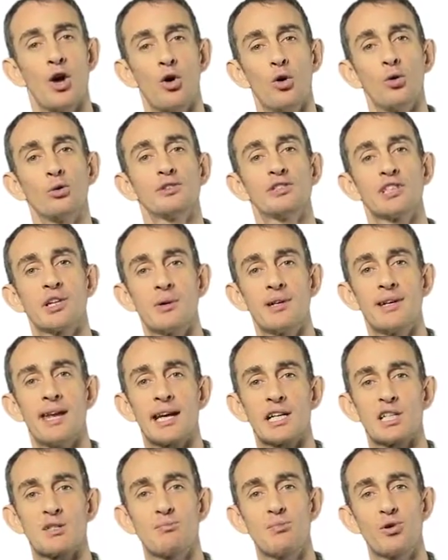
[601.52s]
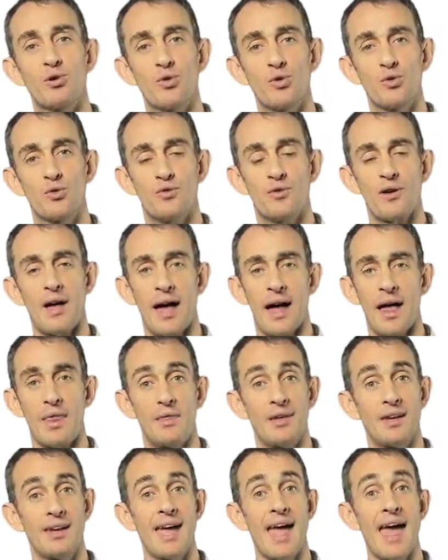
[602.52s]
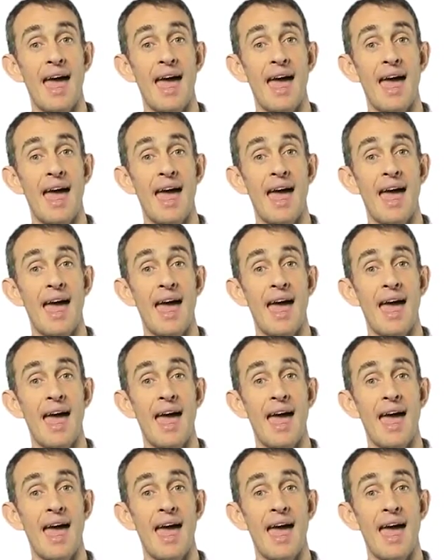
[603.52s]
Also, a next move at the